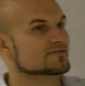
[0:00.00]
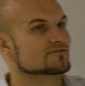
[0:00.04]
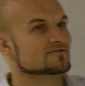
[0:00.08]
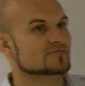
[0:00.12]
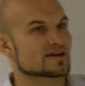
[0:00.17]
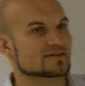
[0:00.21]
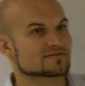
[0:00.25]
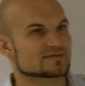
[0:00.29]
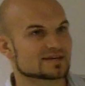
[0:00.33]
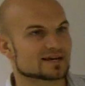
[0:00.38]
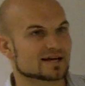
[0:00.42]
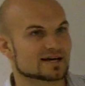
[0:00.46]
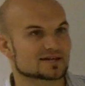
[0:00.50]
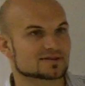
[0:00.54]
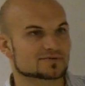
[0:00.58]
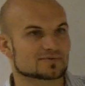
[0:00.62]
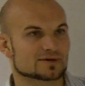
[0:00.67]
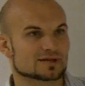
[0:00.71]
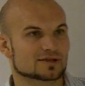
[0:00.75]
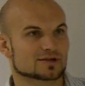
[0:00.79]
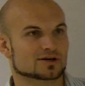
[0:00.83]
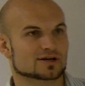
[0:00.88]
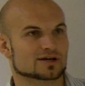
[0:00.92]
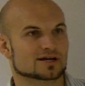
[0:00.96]
the 50th,
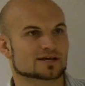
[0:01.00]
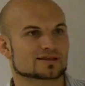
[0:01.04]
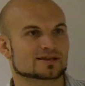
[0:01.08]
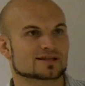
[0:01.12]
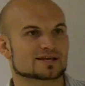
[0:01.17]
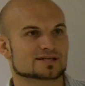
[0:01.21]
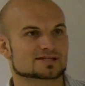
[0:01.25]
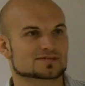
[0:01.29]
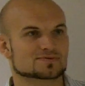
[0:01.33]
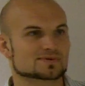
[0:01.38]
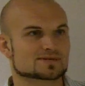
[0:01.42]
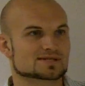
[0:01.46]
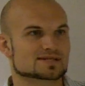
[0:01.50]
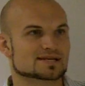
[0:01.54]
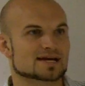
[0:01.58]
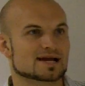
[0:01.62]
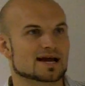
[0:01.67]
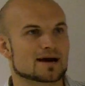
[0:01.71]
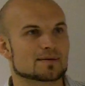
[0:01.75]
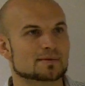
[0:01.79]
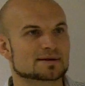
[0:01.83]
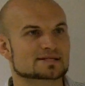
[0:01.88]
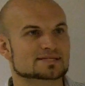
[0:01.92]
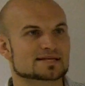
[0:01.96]
we look at this and we say,
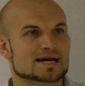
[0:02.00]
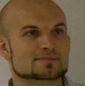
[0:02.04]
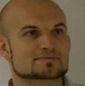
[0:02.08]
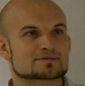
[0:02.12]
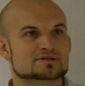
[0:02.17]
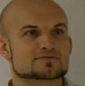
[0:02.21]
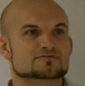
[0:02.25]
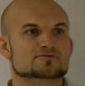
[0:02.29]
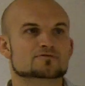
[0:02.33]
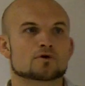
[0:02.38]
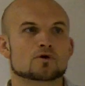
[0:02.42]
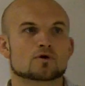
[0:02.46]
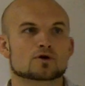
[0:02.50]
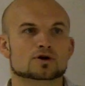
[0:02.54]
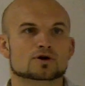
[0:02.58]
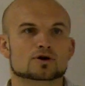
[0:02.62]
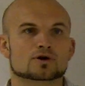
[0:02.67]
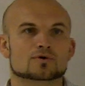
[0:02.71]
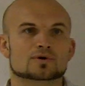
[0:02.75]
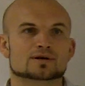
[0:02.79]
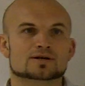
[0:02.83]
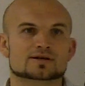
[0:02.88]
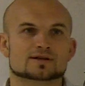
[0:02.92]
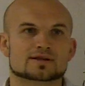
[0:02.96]
how many times does 4
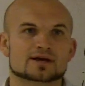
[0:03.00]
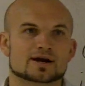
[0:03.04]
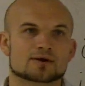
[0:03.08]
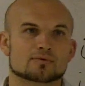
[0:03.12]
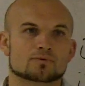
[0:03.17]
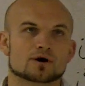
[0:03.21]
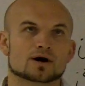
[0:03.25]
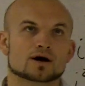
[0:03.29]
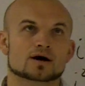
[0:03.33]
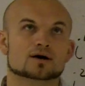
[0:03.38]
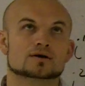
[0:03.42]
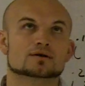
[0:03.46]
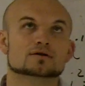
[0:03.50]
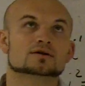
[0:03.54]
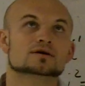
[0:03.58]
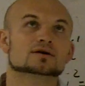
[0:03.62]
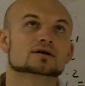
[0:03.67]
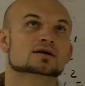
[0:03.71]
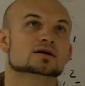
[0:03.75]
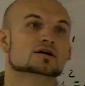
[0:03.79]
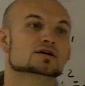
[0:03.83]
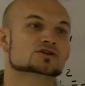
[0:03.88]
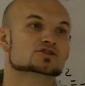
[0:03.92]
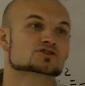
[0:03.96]
go into there? Well,
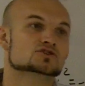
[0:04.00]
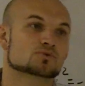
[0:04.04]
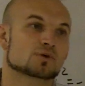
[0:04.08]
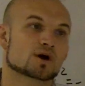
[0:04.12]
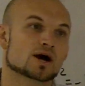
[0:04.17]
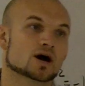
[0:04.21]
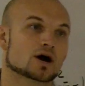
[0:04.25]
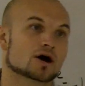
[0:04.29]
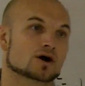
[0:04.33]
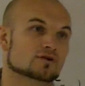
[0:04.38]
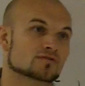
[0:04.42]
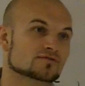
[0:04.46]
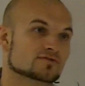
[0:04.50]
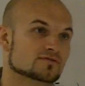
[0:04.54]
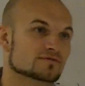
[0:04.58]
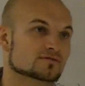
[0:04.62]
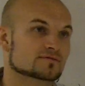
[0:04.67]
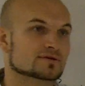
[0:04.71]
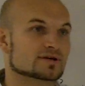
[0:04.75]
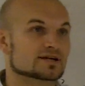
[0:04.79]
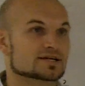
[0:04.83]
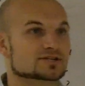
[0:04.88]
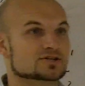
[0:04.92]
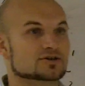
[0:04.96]

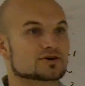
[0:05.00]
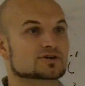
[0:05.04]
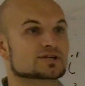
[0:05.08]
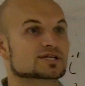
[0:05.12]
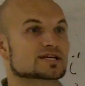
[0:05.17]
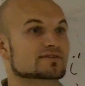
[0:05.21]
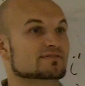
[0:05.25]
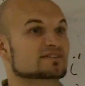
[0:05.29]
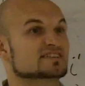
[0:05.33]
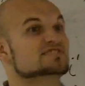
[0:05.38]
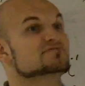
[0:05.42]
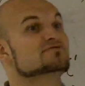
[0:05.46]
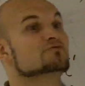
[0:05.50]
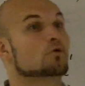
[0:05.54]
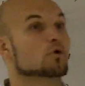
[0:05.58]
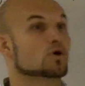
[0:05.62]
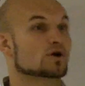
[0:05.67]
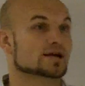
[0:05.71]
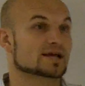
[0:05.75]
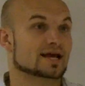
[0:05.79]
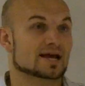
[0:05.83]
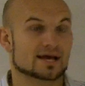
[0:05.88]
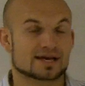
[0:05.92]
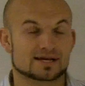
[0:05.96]
12 is going to give us
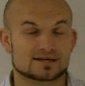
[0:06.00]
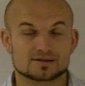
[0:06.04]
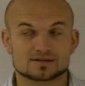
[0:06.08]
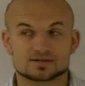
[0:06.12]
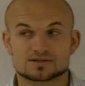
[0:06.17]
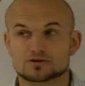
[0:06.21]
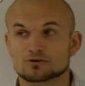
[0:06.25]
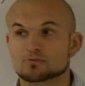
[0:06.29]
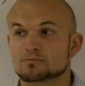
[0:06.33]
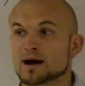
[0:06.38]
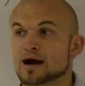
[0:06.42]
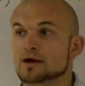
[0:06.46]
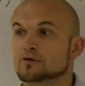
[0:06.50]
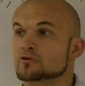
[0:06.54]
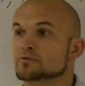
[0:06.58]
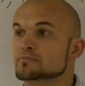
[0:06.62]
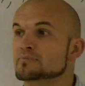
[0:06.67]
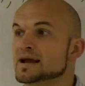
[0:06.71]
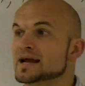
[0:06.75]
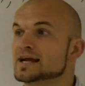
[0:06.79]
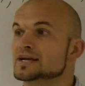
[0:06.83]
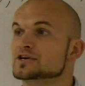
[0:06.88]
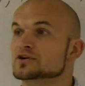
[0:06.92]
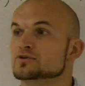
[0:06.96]
48, so my
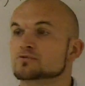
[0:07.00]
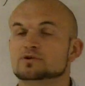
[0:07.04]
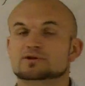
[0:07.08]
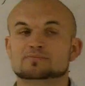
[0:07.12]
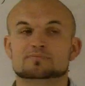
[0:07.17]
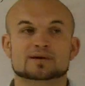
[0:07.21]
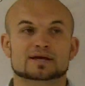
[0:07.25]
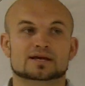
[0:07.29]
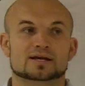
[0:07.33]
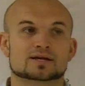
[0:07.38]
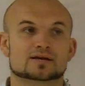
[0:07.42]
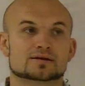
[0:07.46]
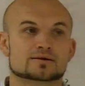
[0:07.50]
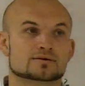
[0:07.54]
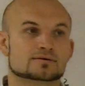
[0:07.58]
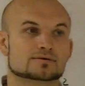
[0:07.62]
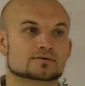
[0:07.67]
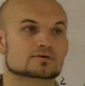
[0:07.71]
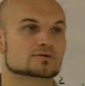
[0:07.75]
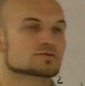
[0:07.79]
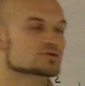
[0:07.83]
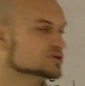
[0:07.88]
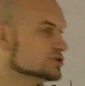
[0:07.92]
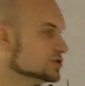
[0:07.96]
remainder would be
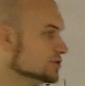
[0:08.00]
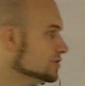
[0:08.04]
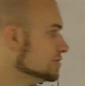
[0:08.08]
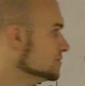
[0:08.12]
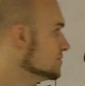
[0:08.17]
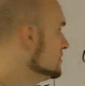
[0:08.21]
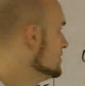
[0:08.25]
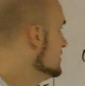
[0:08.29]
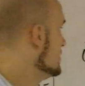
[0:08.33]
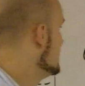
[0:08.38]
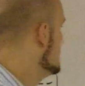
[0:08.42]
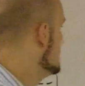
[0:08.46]
2.